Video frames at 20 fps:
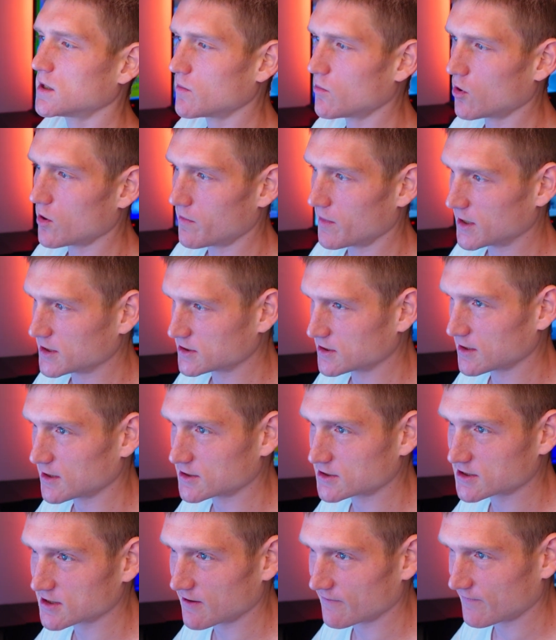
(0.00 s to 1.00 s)
Your boy buys a
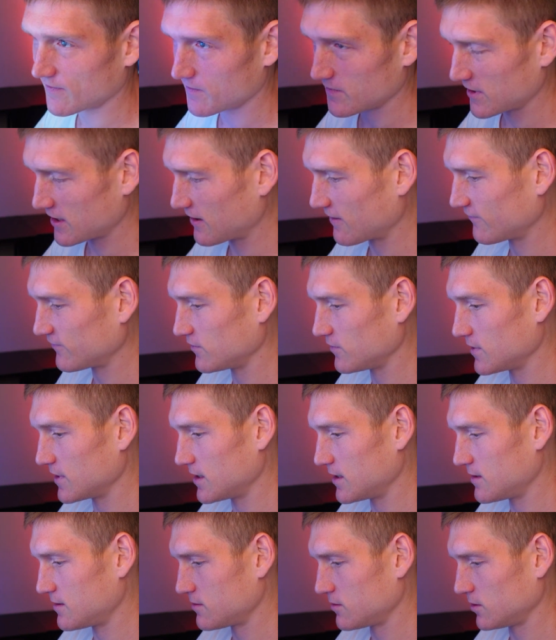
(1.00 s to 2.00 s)
lot of stuff. I'm gonna have to
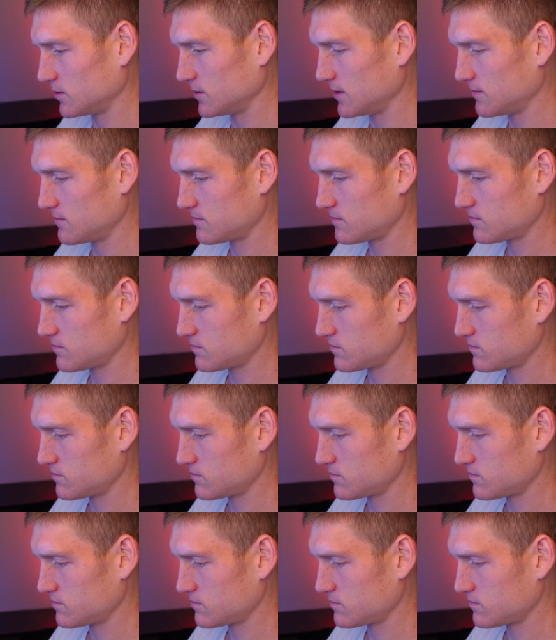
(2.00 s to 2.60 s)
uh, hold up.